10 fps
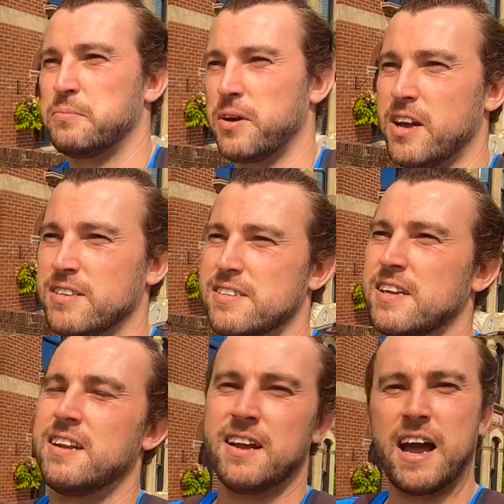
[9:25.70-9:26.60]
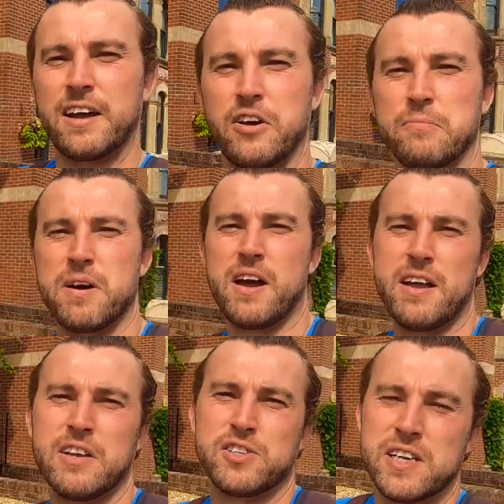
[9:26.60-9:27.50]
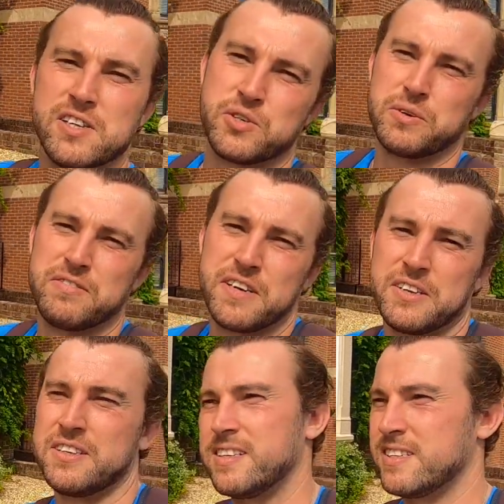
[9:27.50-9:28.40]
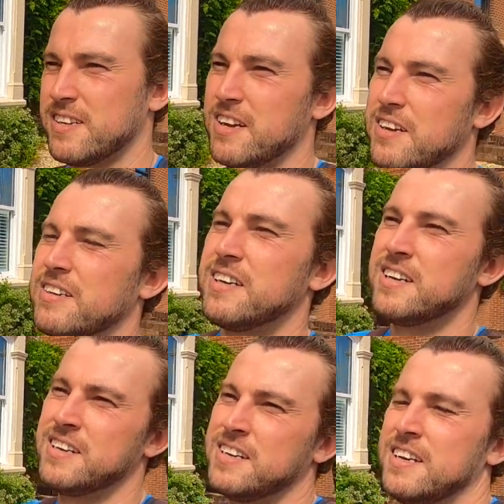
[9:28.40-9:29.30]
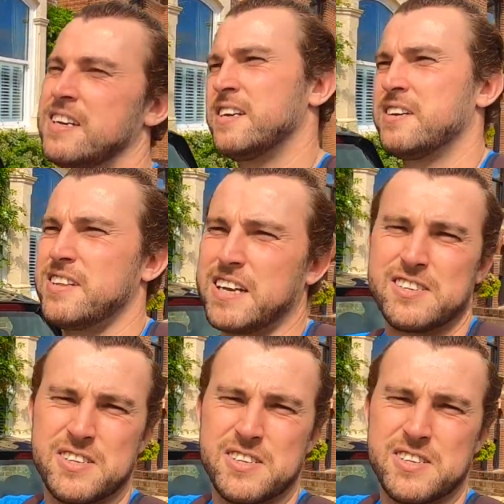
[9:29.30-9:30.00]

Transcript: but I got my ancient history fill, so thanks